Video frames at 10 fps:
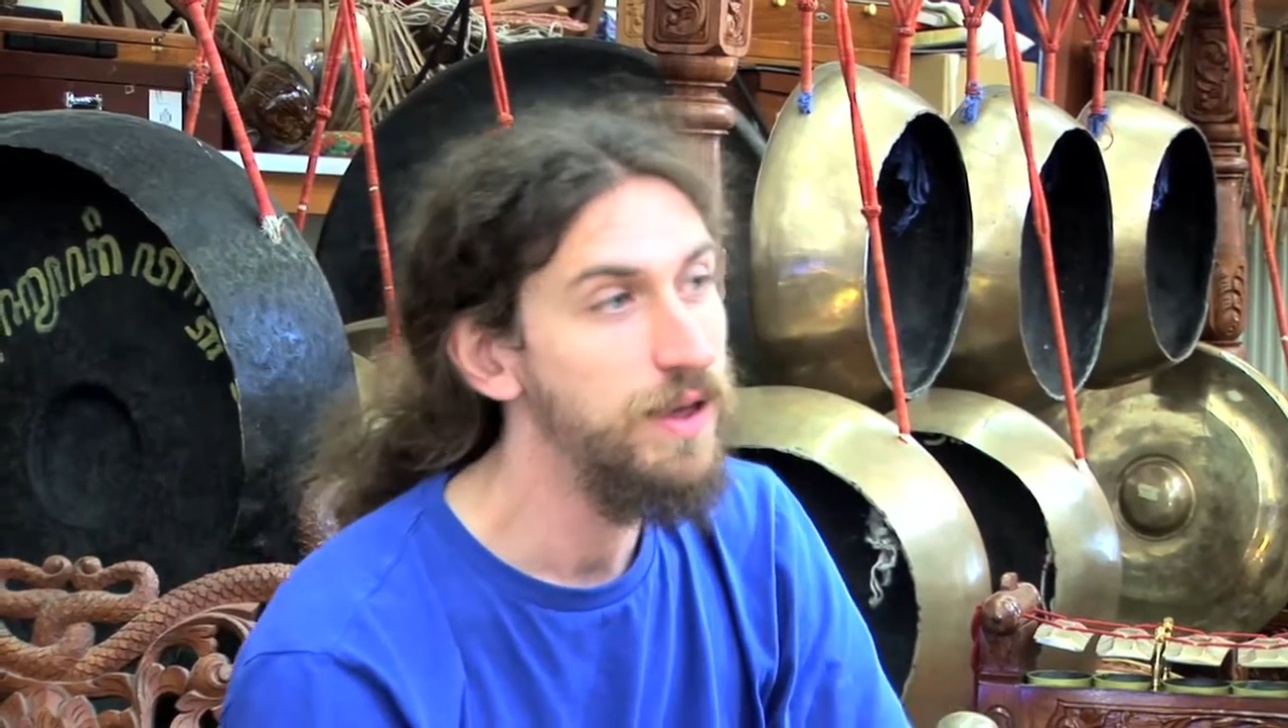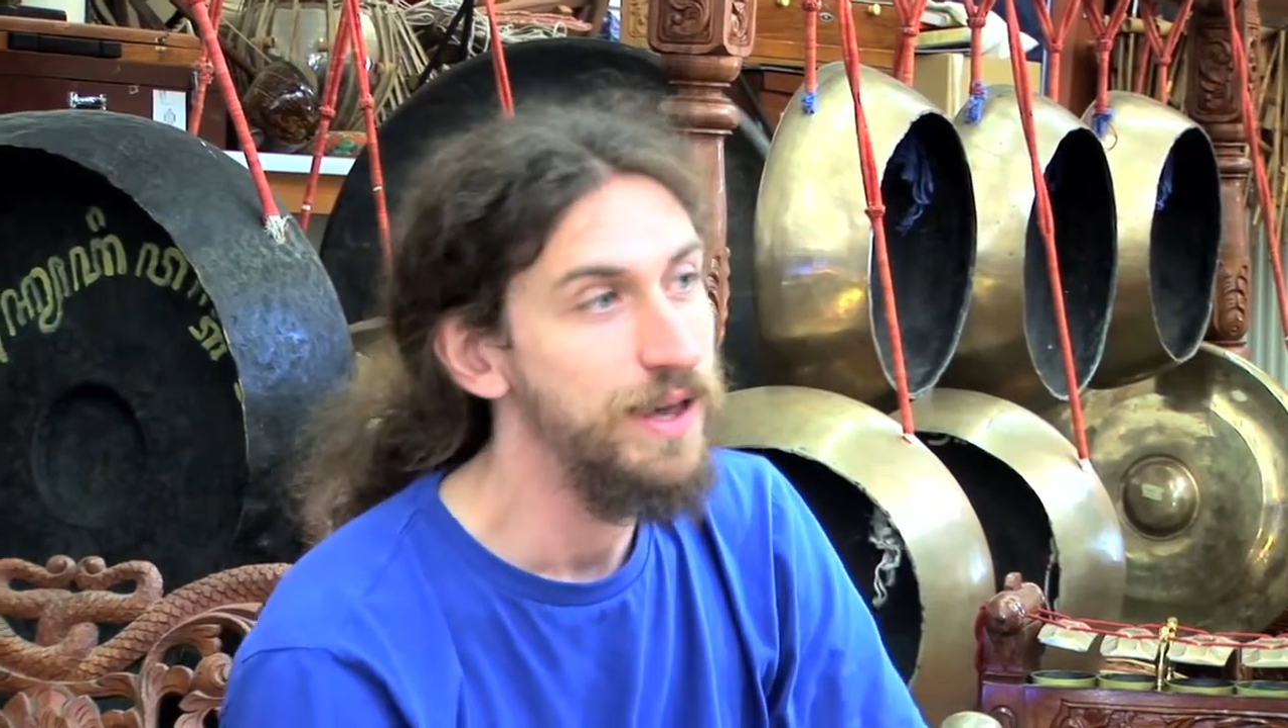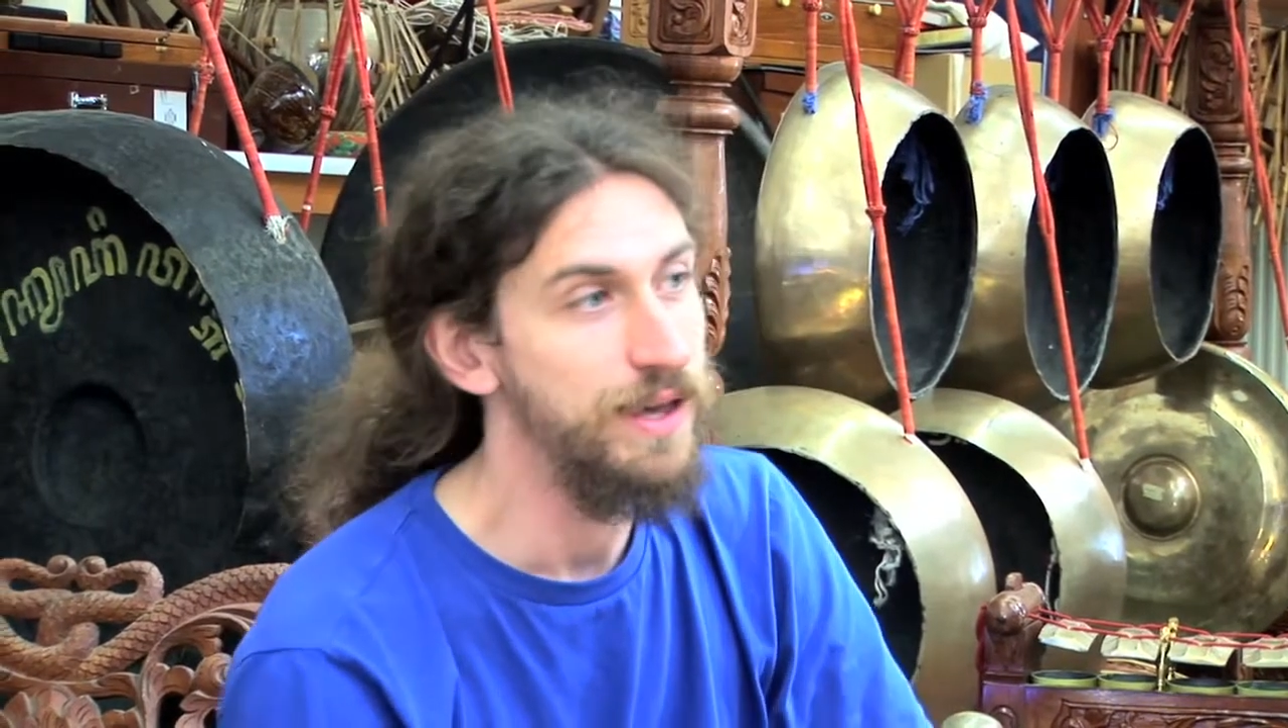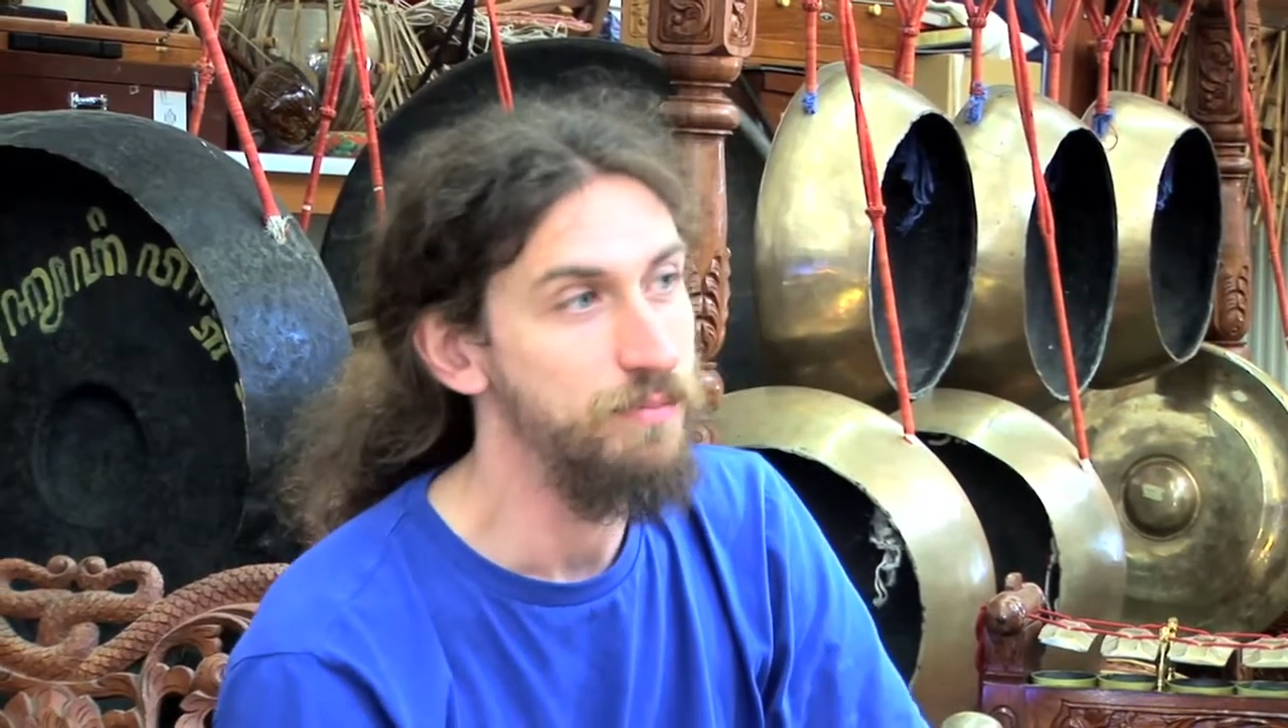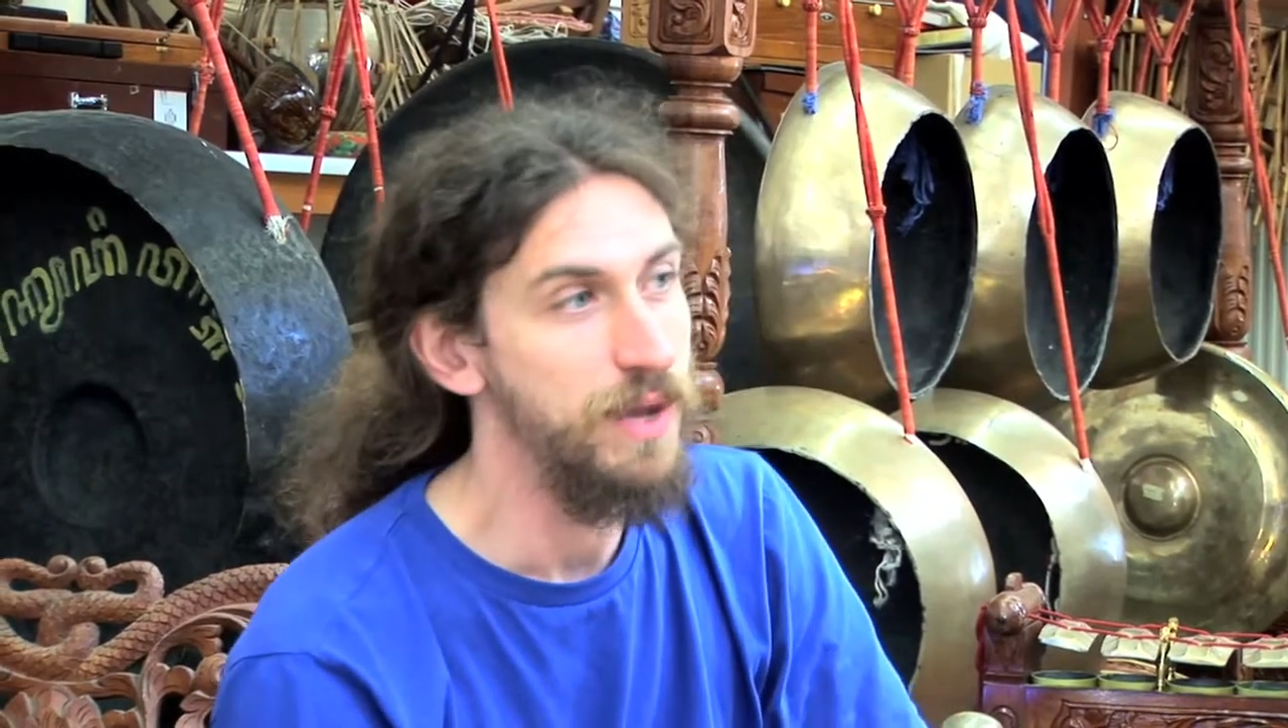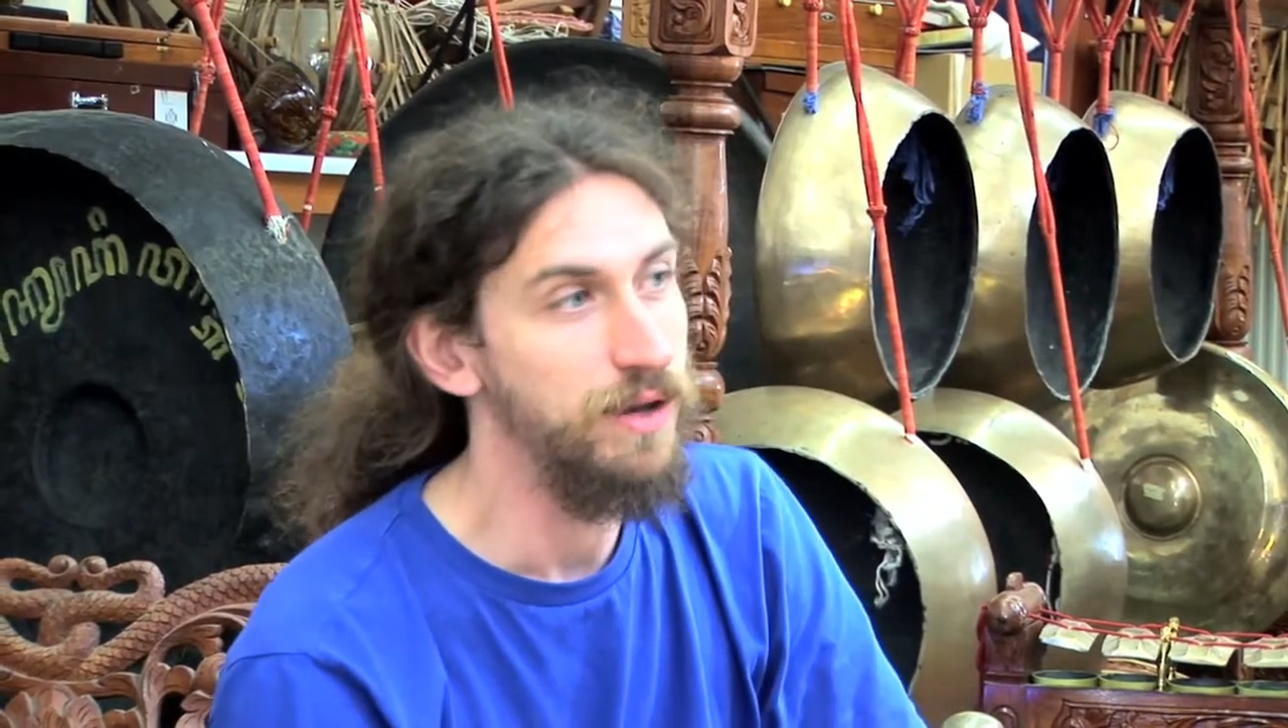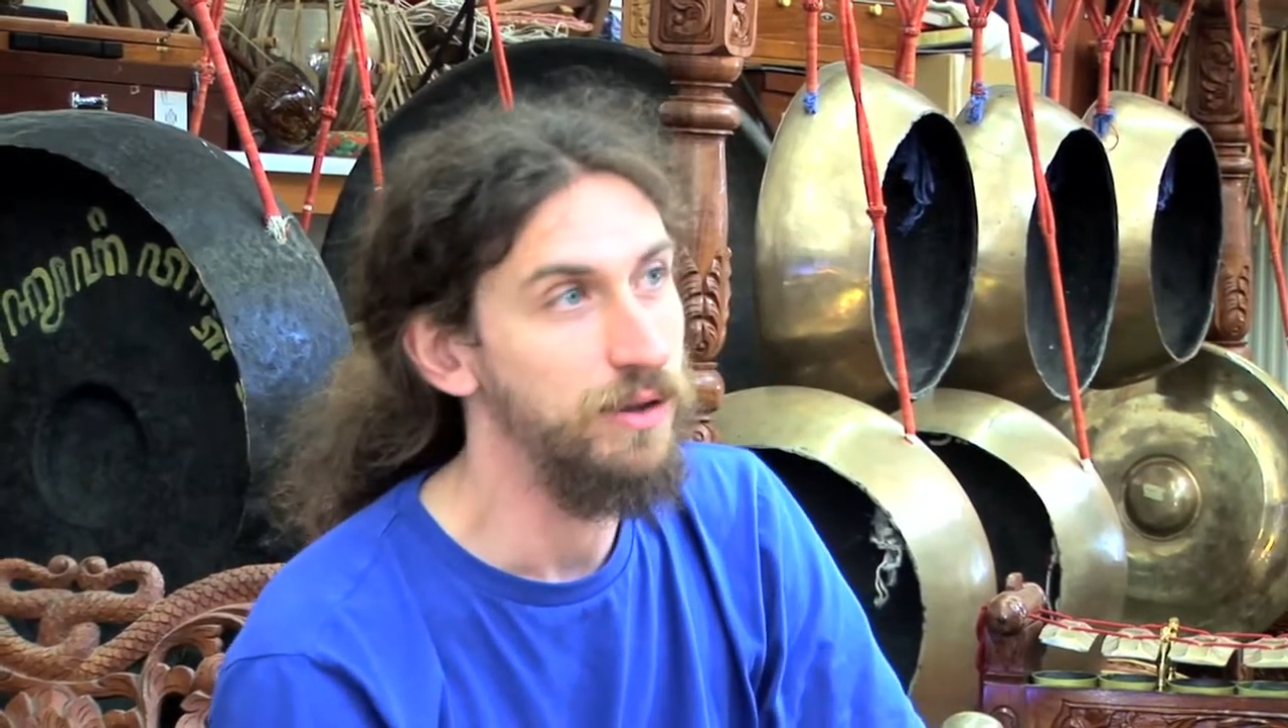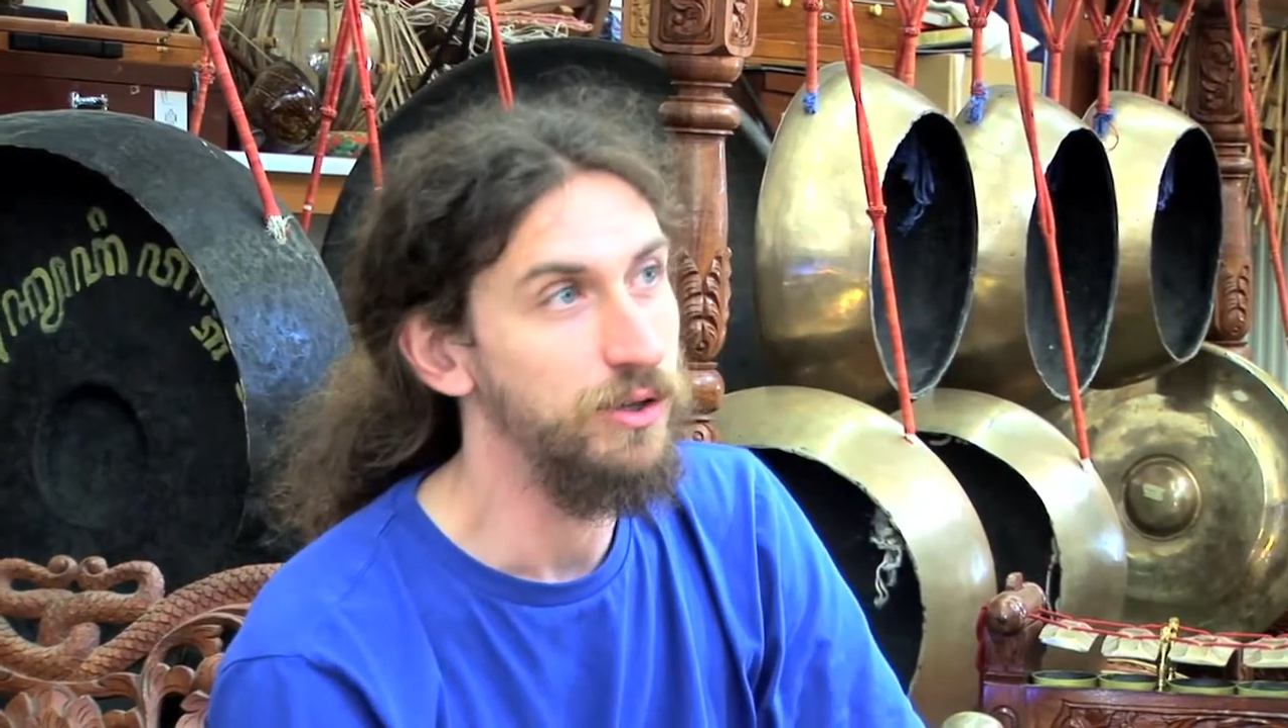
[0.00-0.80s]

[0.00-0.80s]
it meant